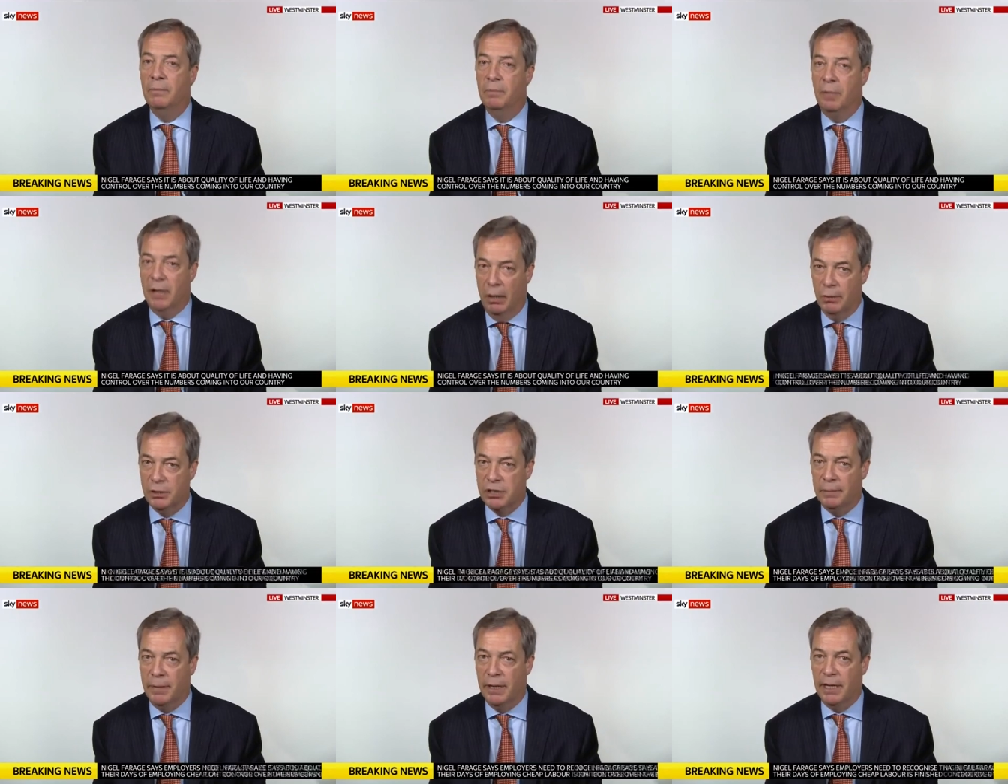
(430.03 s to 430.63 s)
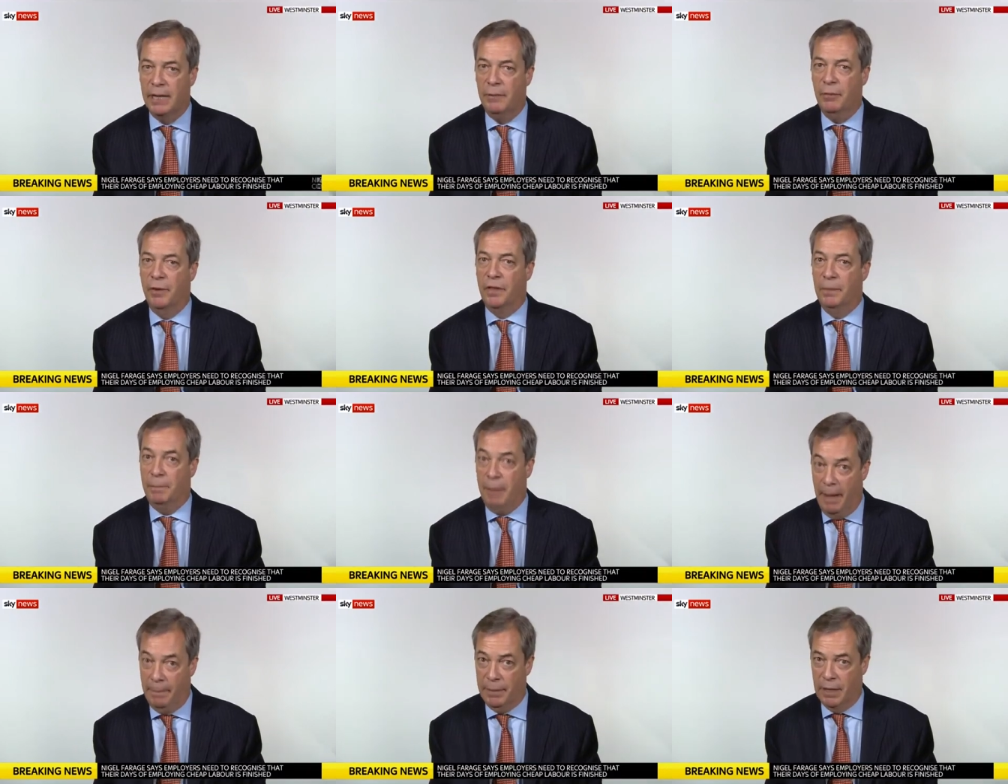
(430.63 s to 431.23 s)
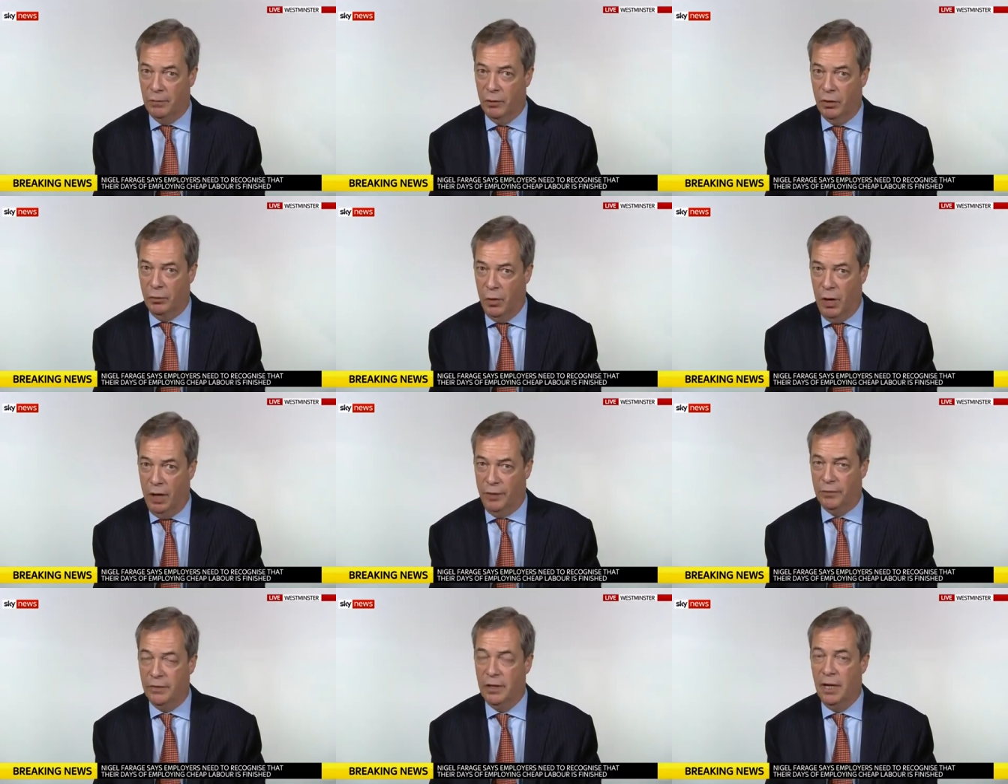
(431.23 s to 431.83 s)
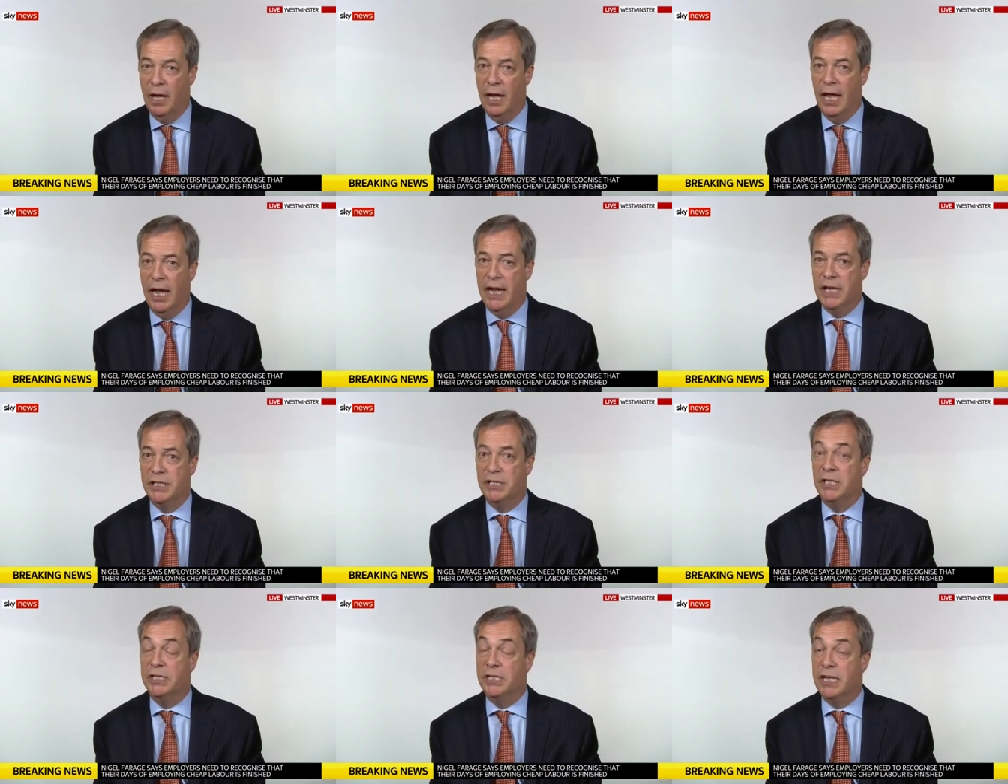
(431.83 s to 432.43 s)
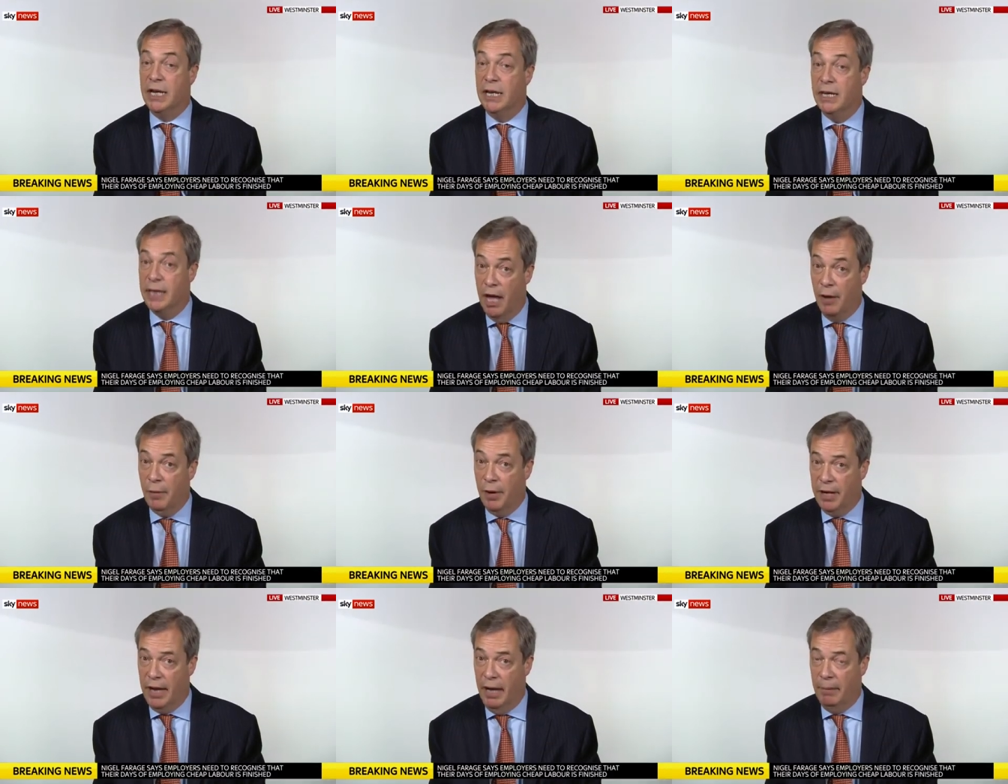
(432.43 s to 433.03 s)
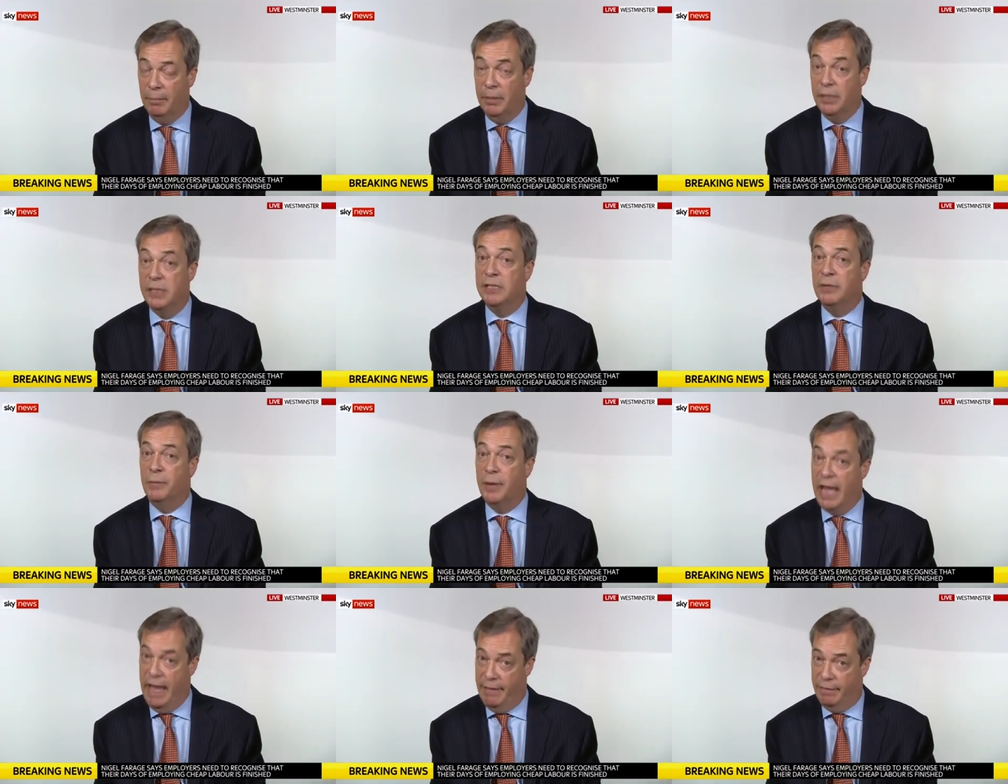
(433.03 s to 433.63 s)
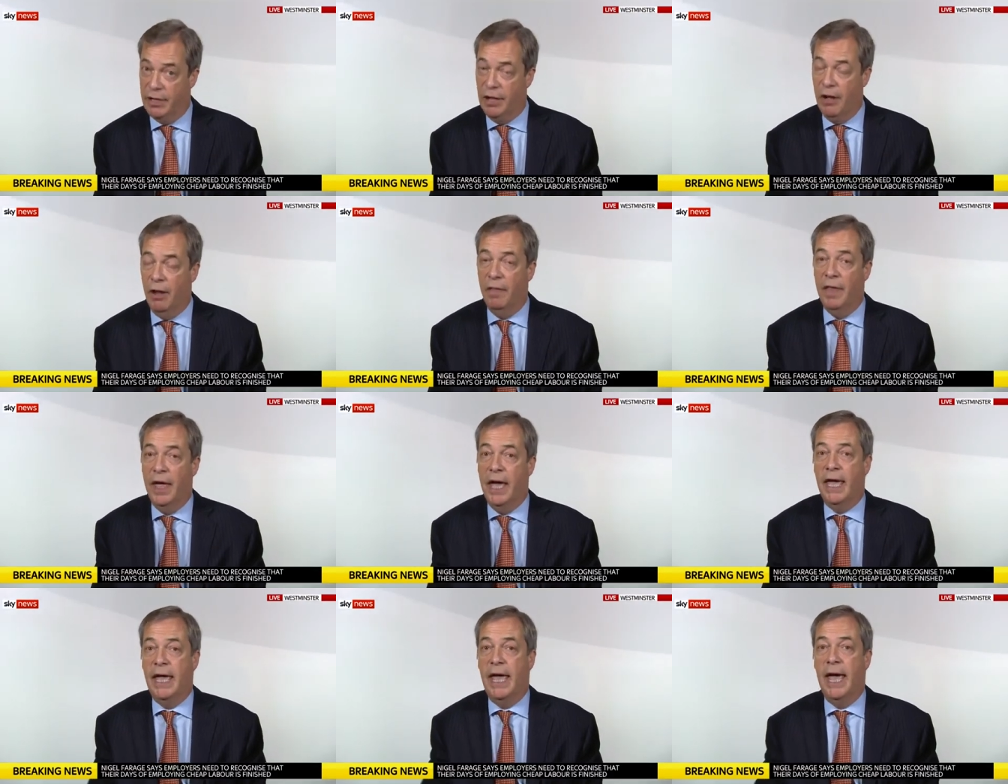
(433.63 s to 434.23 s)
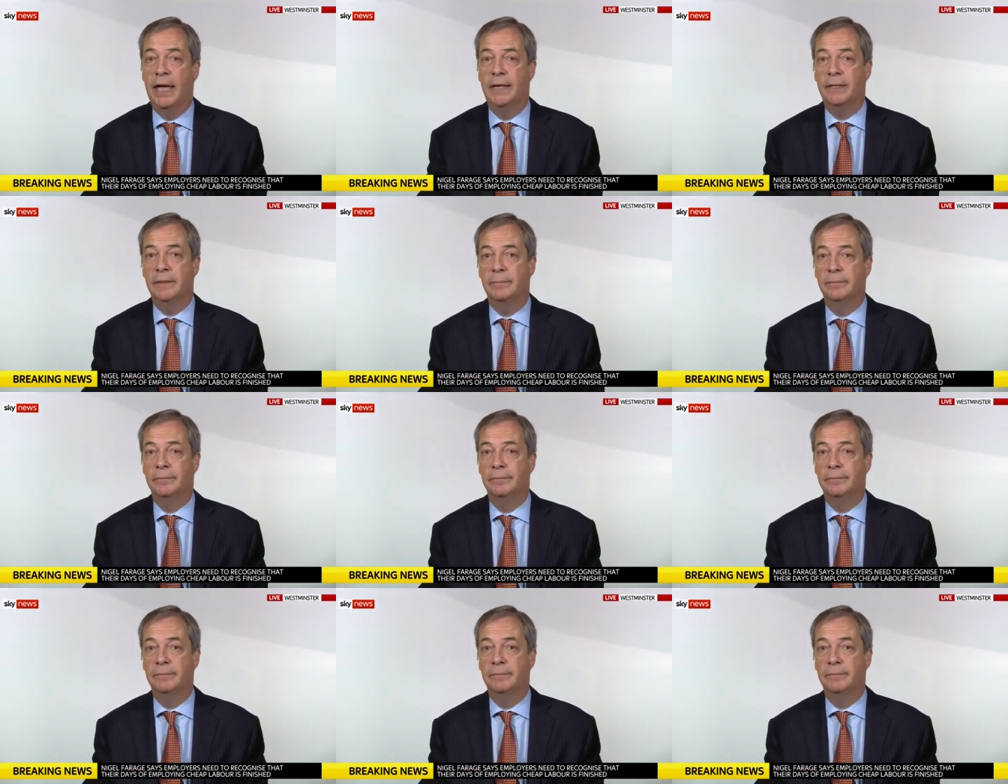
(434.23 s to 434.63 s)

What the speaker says: But ultimately, what the public will want is to see lower numbers, and we haven't got there yet.